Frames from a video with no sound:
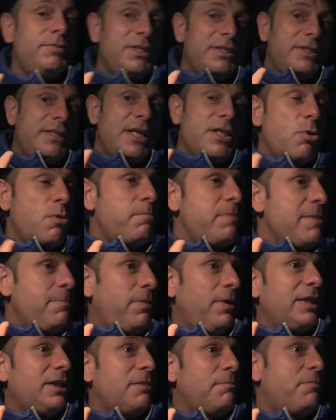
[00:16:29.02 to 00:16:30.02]
Just saying, there were
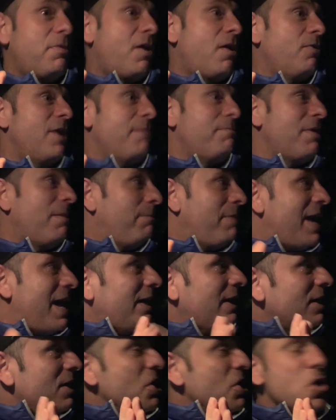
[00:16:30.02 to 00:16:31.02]
people at the bar who had my
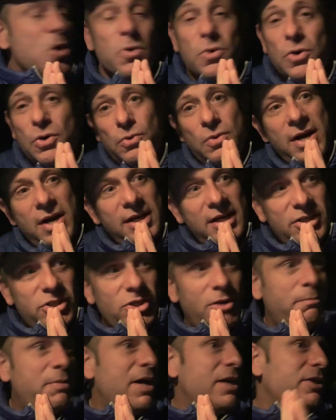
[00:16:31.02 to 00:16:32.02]
back, who were ready to
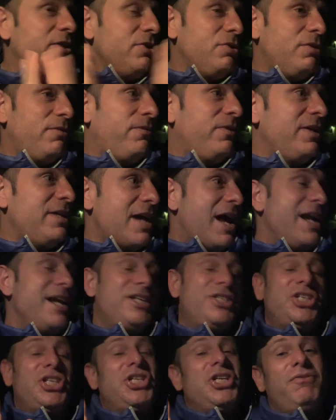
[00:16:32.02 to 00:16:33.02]
jump on dude if he
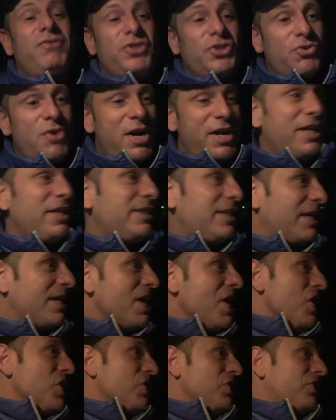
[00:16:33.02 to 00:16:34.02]
actually even tried
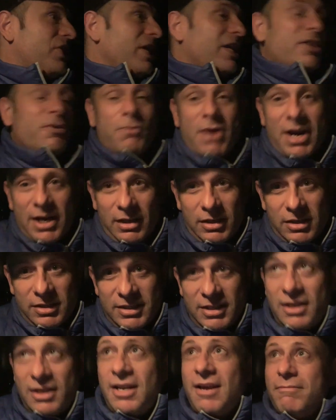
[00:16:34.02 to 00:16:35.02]
anything. You think the
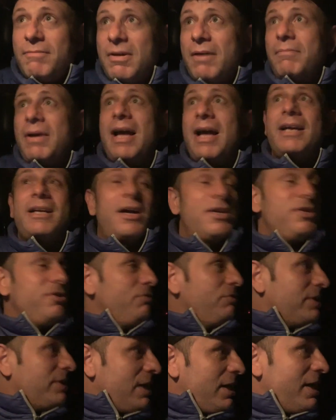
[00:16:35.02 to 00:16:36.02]
regulars didn't have my back? Are
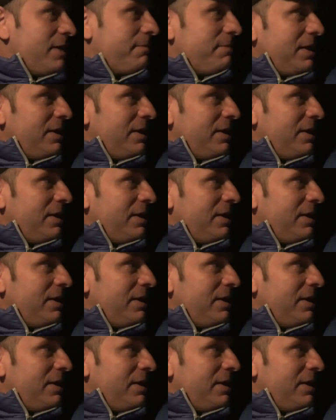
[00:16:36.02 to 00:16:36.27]
you kidding